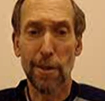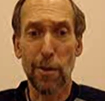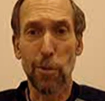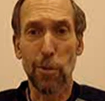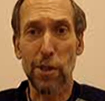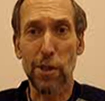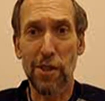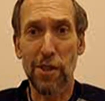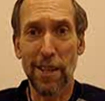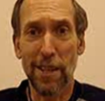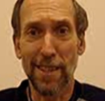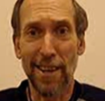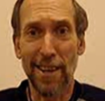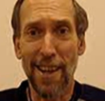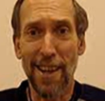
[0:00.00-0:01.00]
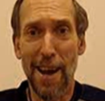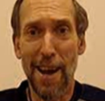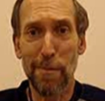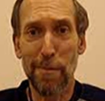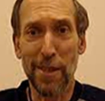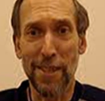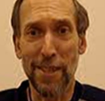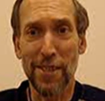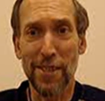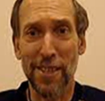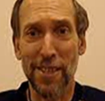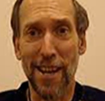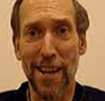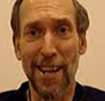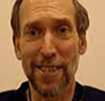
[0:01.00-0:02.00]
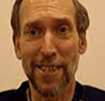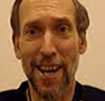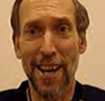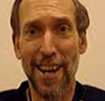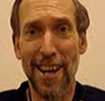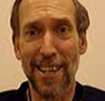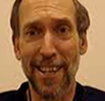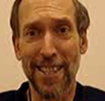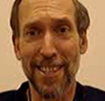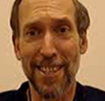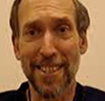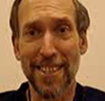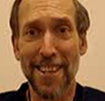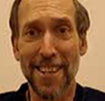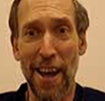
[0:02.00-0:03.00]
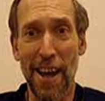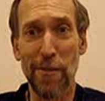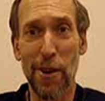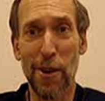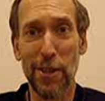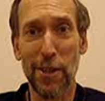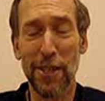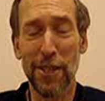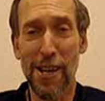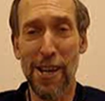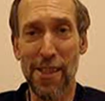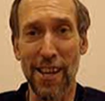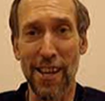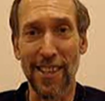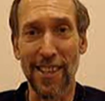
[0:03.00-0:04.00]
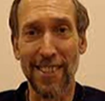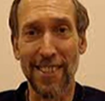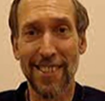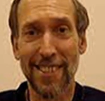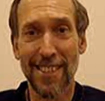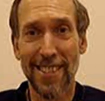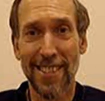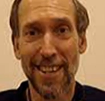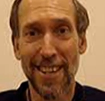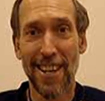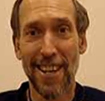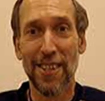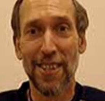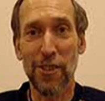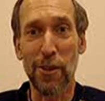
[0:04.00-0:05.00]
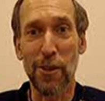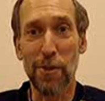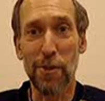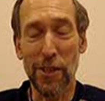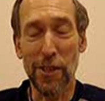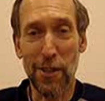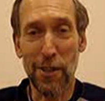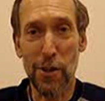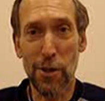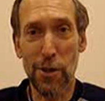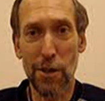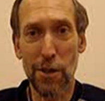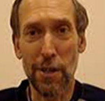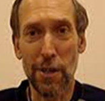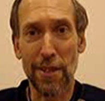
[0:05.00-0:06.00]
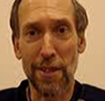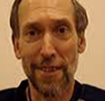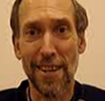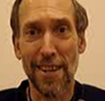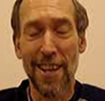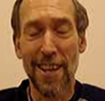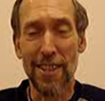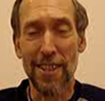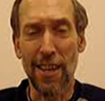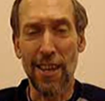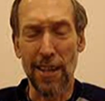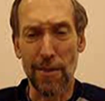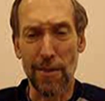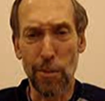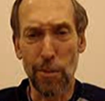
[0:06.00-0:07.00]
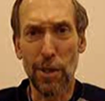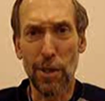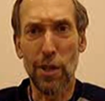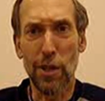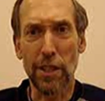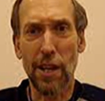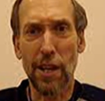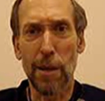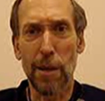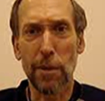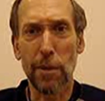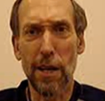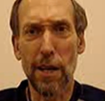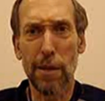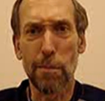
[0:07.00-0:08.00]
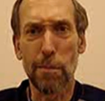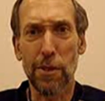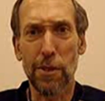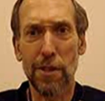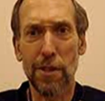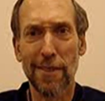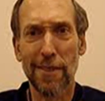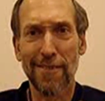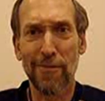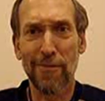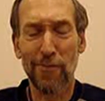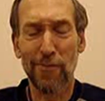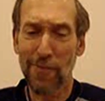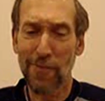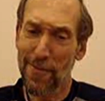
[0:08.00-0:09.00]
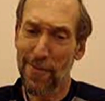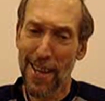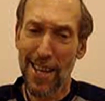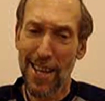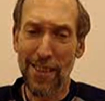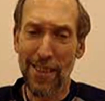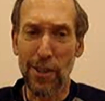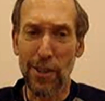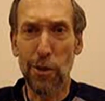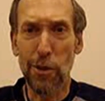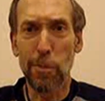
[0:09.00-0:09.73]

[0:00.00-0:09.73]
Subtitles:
The worst thing that'll happen is I'll die, and I've already done that. So rest assured that when your time comes, that